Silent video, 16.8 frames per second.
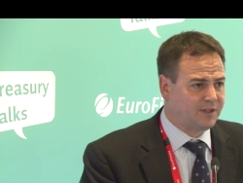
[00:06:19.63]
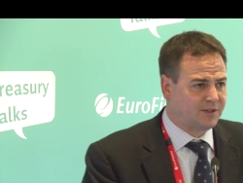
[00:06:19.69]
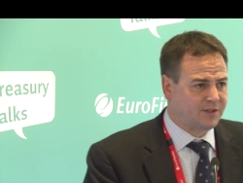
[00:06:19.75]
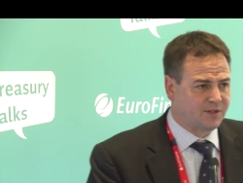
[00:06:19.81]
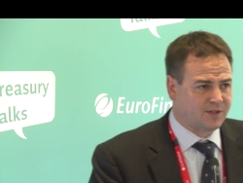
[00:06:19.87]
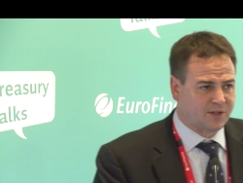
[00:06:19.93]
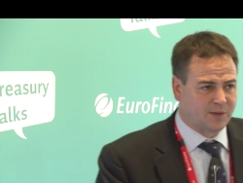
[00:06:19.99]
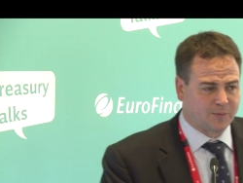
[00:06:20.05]

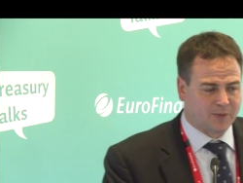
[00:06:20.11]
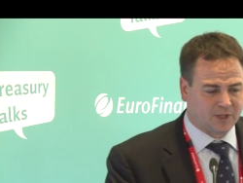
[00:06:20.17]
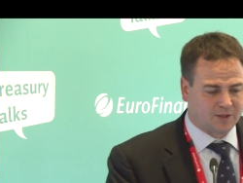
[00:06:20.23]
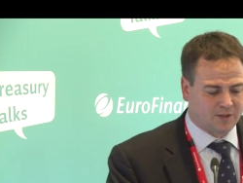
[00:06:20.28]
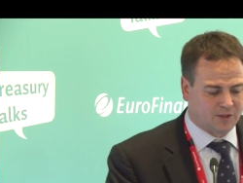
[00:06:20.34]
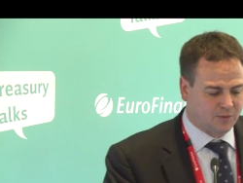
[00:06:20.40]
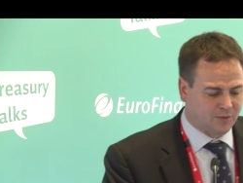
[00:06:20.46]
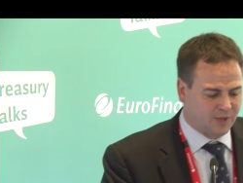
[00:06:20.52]
This is
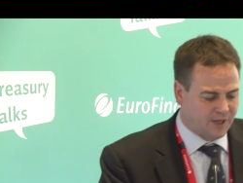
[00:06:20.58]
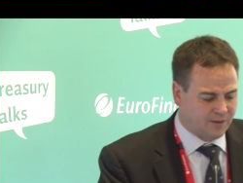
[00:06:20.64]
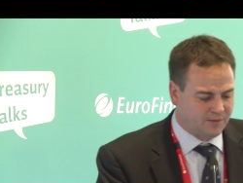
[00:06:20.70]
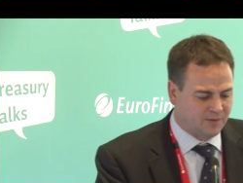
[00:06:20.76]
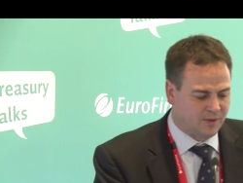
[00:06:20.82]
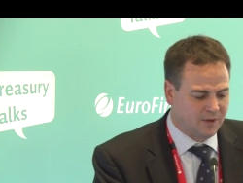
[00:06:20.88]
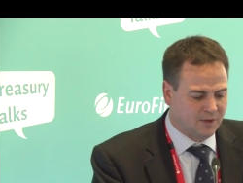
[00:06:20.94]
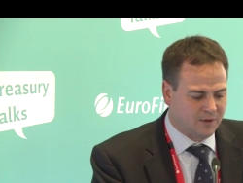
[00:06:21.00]
something new that
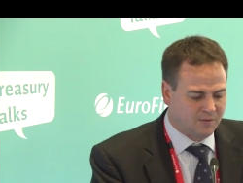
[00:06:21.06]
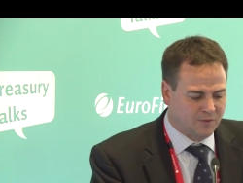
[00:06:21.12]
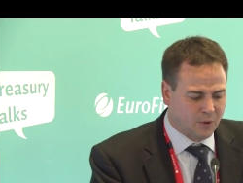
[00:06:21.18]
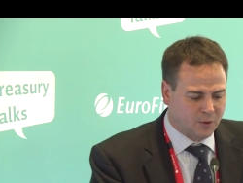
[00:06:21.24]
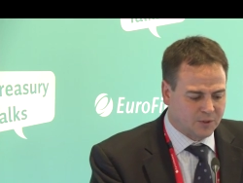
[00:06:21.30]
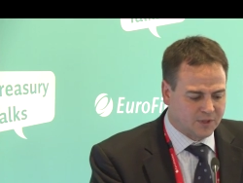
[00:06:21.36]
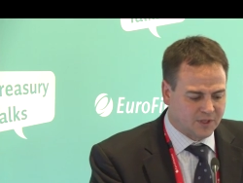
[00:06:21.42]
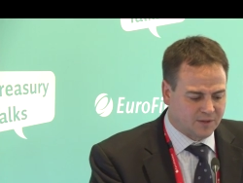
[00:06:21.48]

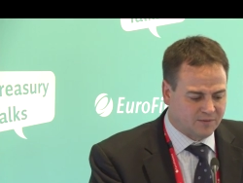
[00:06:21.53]
folks